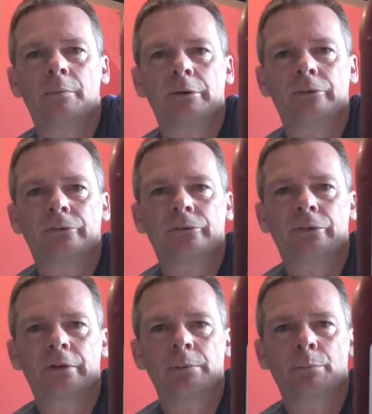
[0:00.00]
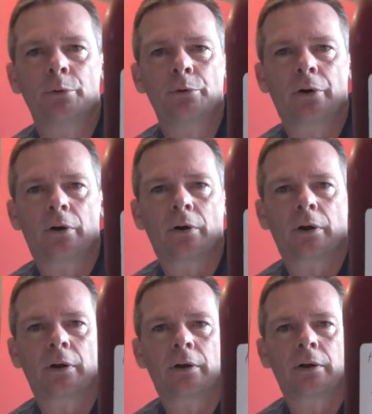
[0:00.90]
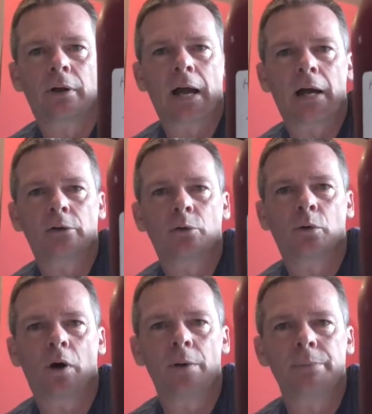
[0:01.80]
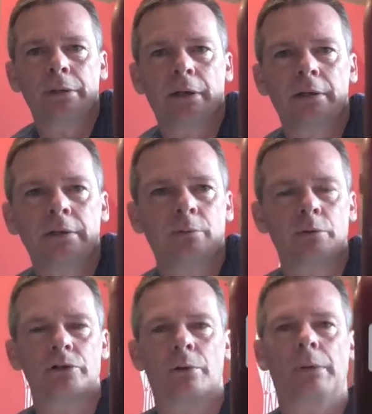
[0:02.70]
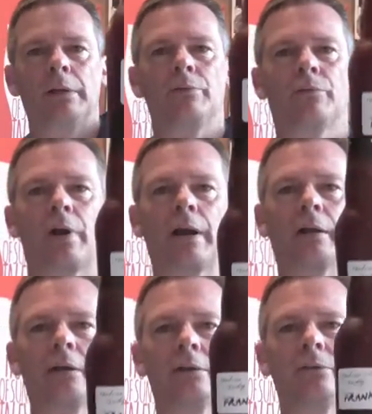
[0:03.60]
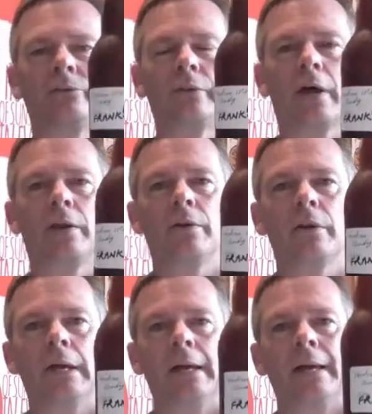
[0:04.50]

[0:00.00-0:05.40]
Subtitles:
It's the Brewdog Hardcoe IPA, which I believe Frank has done